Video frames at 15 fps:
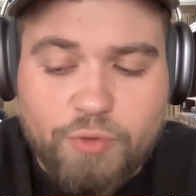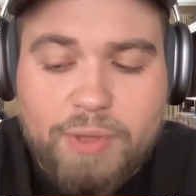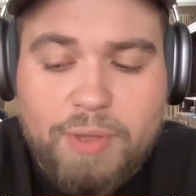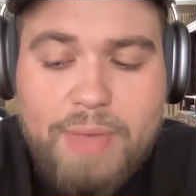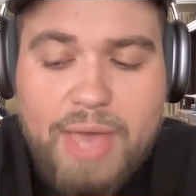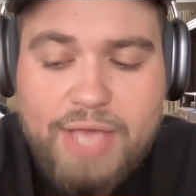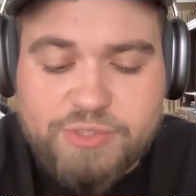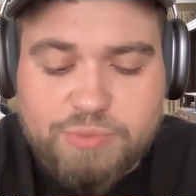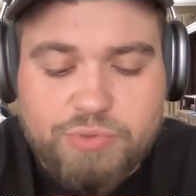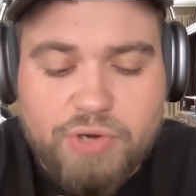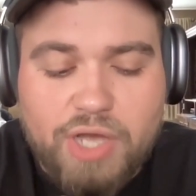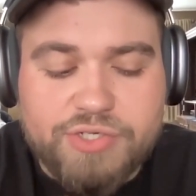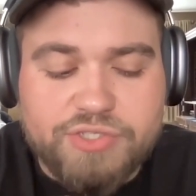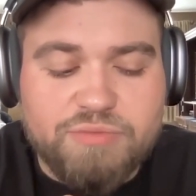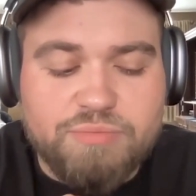real big
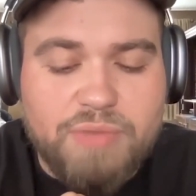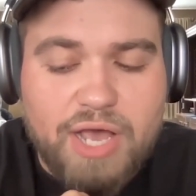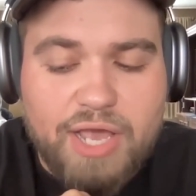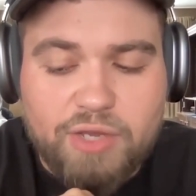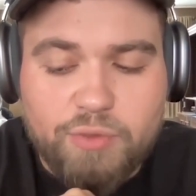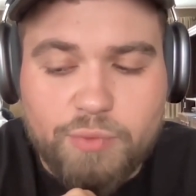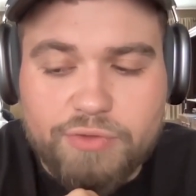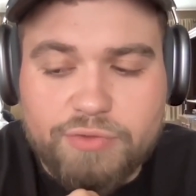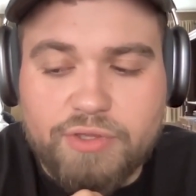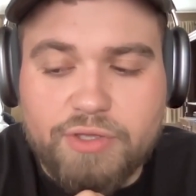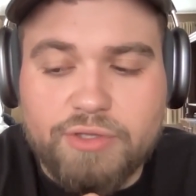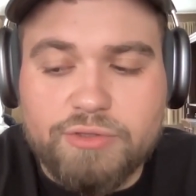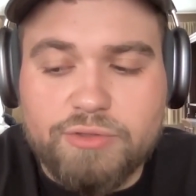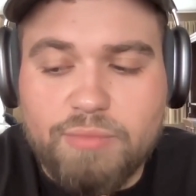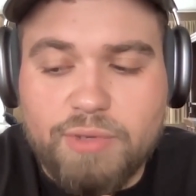passion project of mine
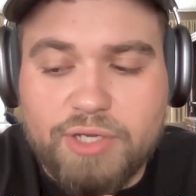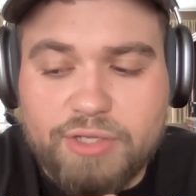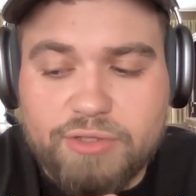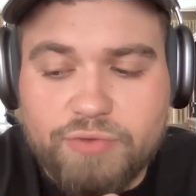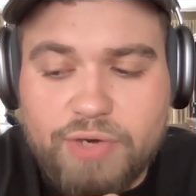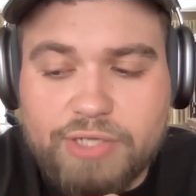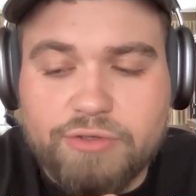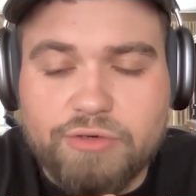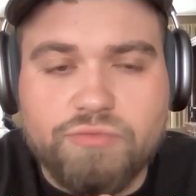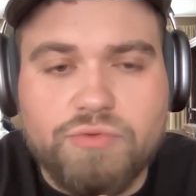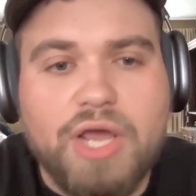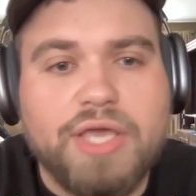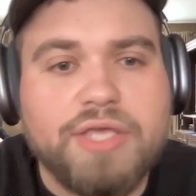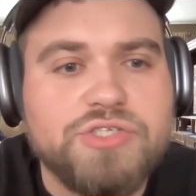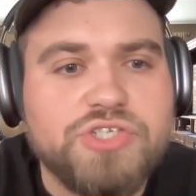with my
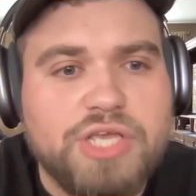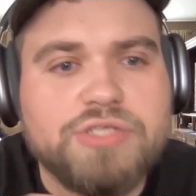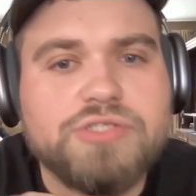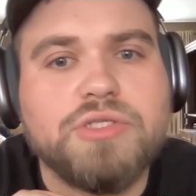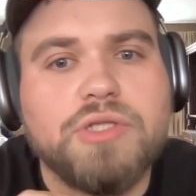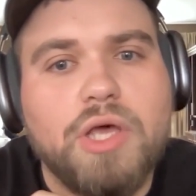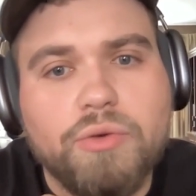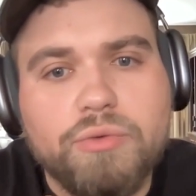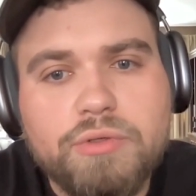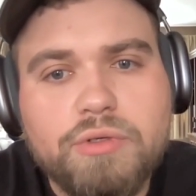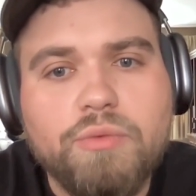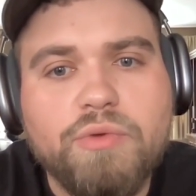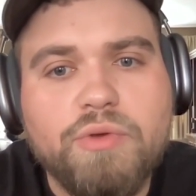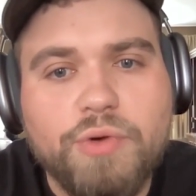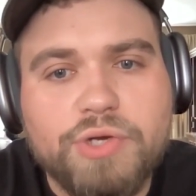director, Ryan J.
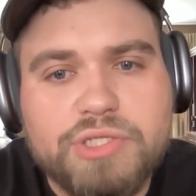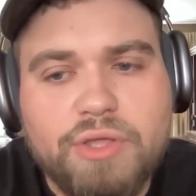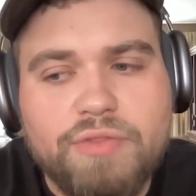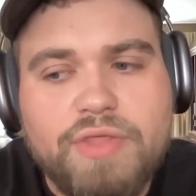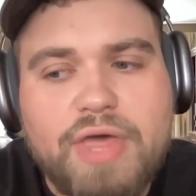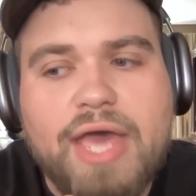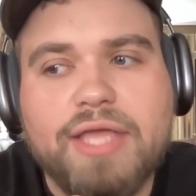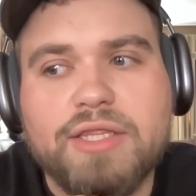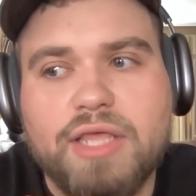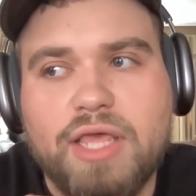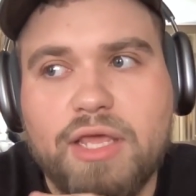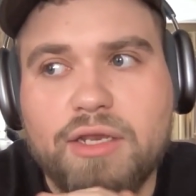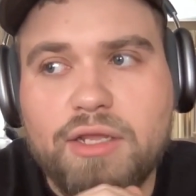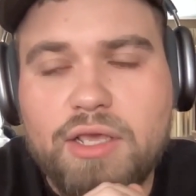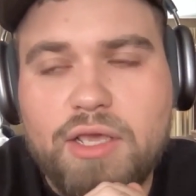Sloan. We worked on
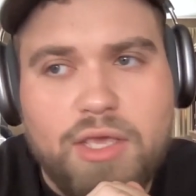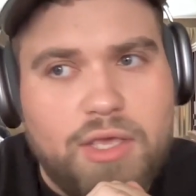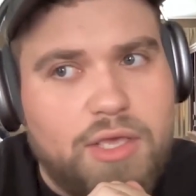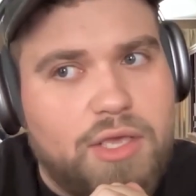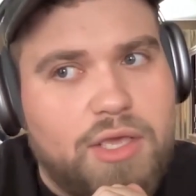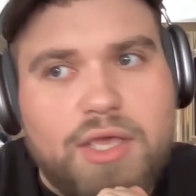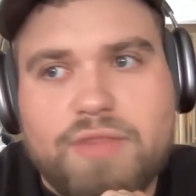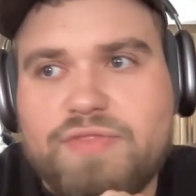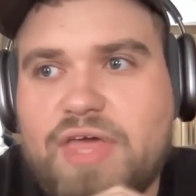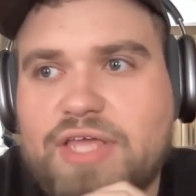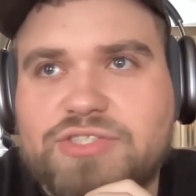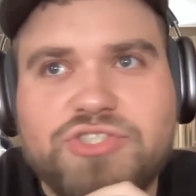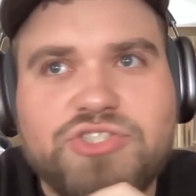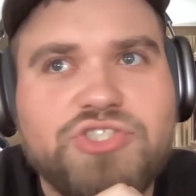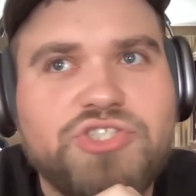that, and
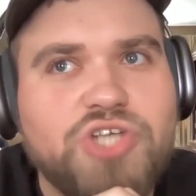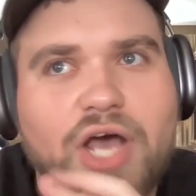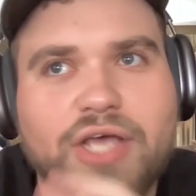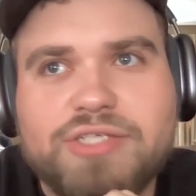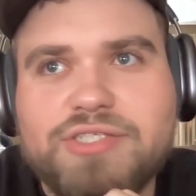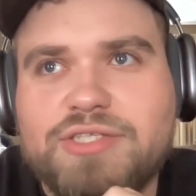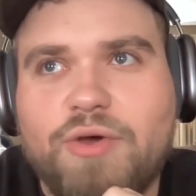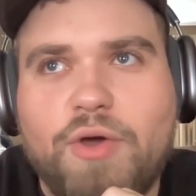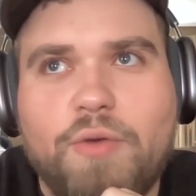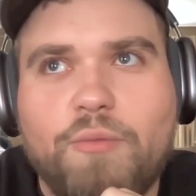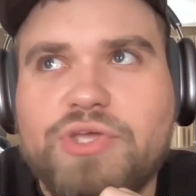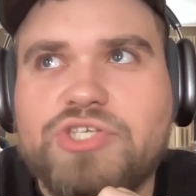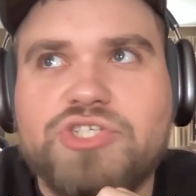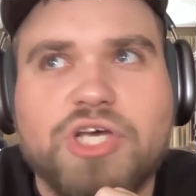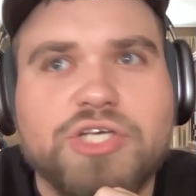that's
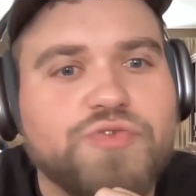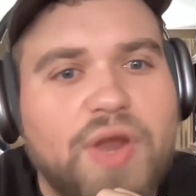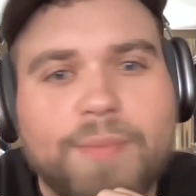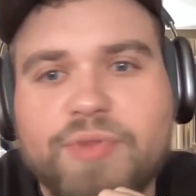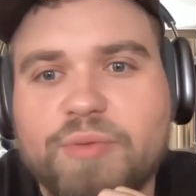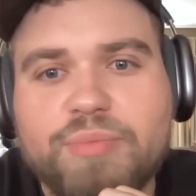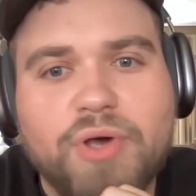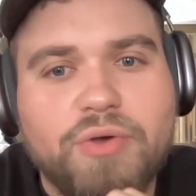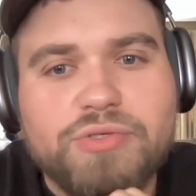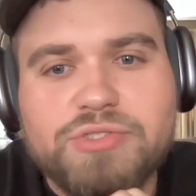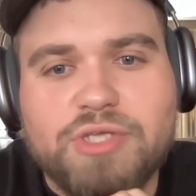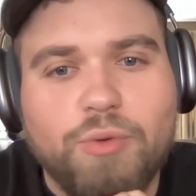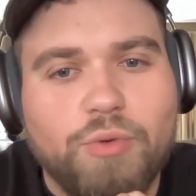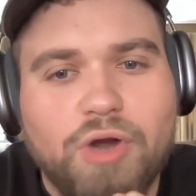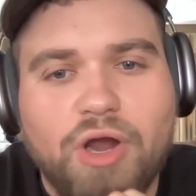we just wrapped up
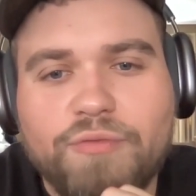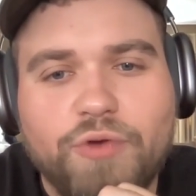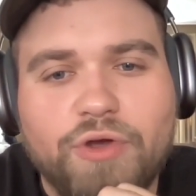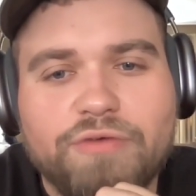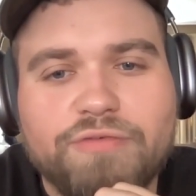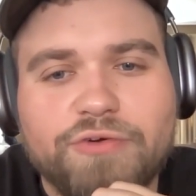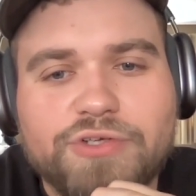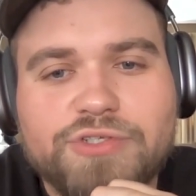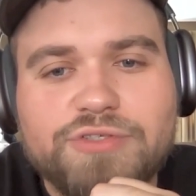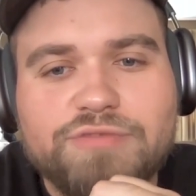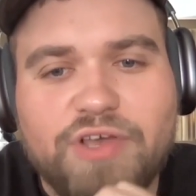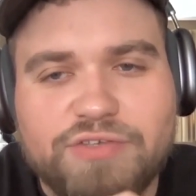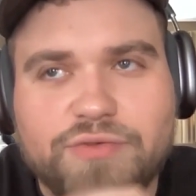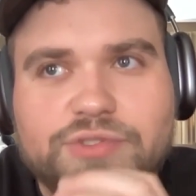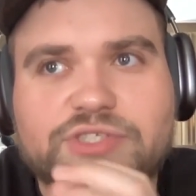post, and we're off to our
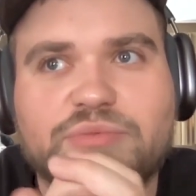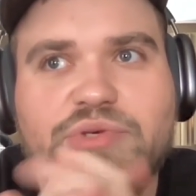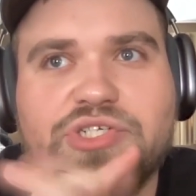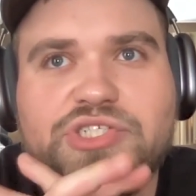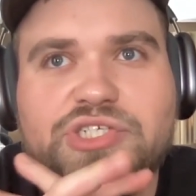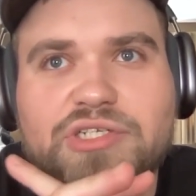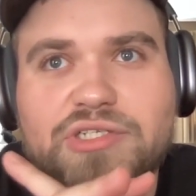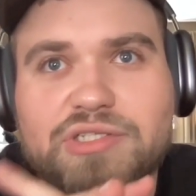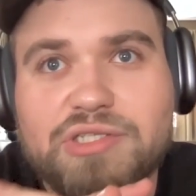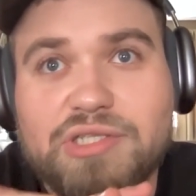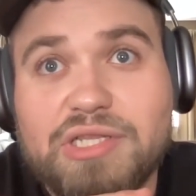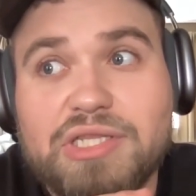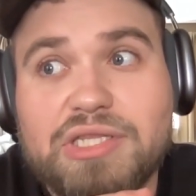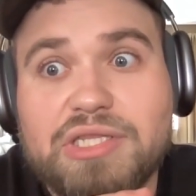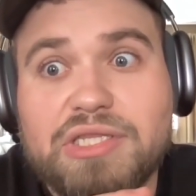first special submission